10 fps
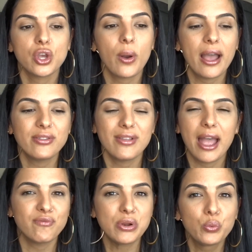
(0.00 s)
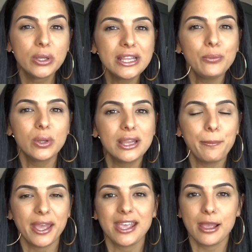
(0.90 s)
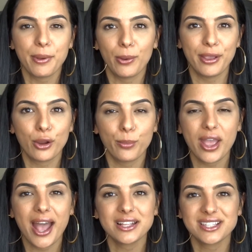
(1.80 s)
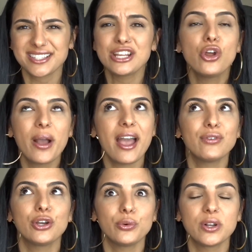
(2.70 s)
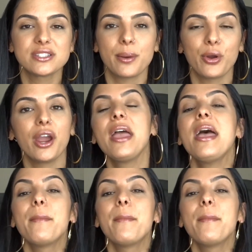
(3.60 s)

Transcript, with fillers: So I, I've been really, really picky about Baker Boy hats because I know I have a good one somewhere.